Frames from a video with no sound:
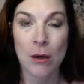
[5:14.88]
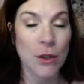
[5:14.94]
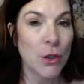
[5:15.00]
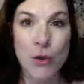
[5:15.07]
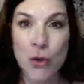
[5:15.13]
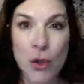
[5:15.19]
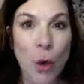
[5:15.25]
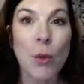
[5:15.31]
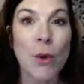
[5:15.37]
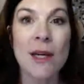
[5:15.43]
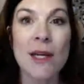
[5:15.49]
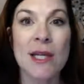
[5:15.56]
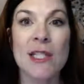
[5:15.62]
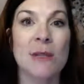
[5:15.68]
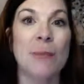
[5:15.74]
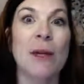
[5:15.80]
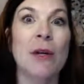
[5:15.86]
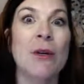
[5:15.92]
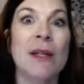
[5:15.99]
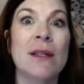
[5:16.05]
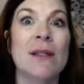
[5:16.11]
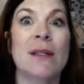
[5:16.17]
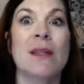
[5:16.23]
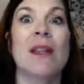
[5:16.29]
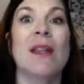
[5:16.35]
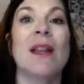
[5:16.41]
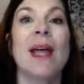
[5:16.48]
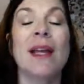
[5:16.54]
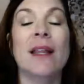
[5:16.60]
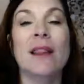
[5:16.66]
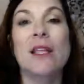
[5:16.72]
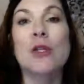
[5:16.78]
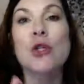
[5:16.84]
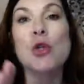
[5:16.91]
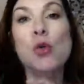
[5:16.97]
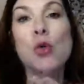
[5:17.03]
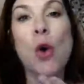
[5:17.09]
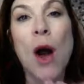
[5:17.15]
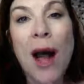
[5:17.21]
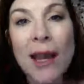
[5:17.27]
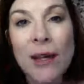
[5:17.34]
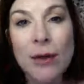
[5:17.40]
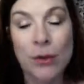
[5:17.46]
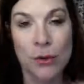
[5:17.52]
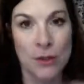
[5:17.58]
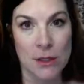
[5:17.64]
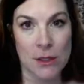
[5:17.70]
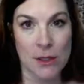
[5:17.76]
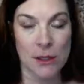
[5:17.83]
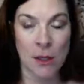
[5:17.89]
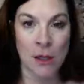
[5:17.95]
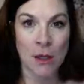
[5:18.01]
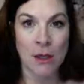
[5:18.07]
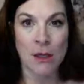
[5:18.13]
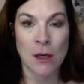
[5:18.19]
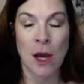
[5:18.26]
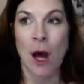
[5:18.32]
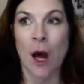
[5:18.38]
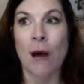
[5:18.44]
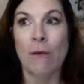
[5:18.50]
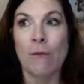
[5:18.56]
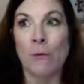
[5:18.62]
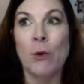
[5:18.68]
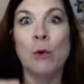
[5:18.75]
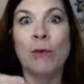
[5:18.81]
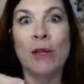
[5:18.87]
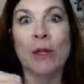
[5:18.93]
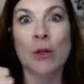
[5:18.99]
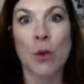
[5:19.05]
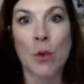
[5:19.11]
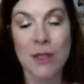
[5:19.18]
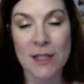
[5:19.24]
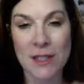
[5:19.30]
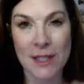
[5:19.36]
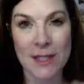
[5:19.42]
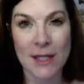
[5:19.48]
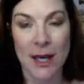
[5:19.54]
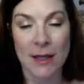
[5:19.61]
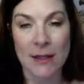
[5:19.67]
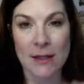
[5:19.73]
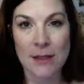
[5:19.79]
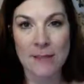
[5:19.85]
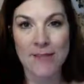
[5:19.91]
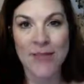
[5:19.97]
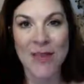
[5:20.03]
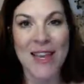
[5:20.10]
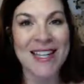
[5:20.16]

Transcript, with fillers: You don't want to experience the like the trials of moving towards success.